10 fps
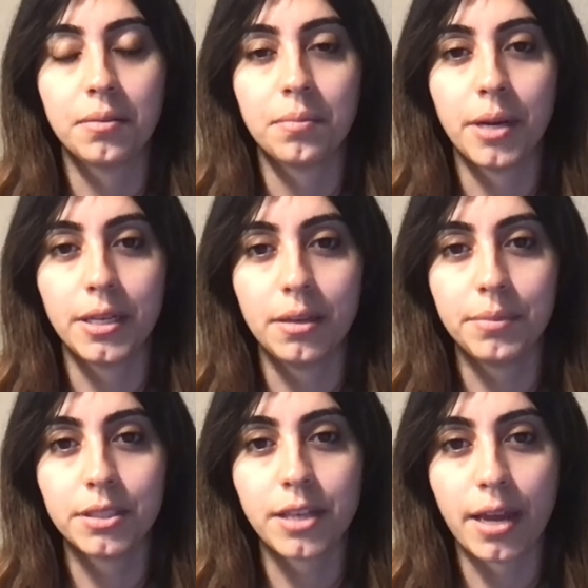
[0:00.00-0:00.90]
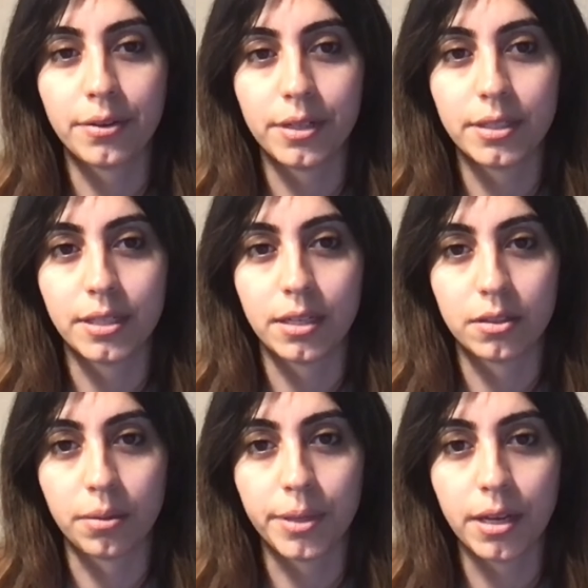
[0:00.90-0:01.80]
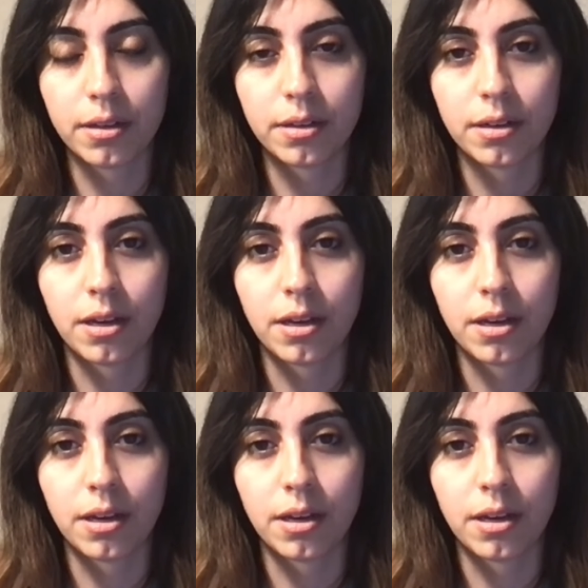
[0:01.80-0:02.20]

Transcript: my name is Sharare Zehtabian.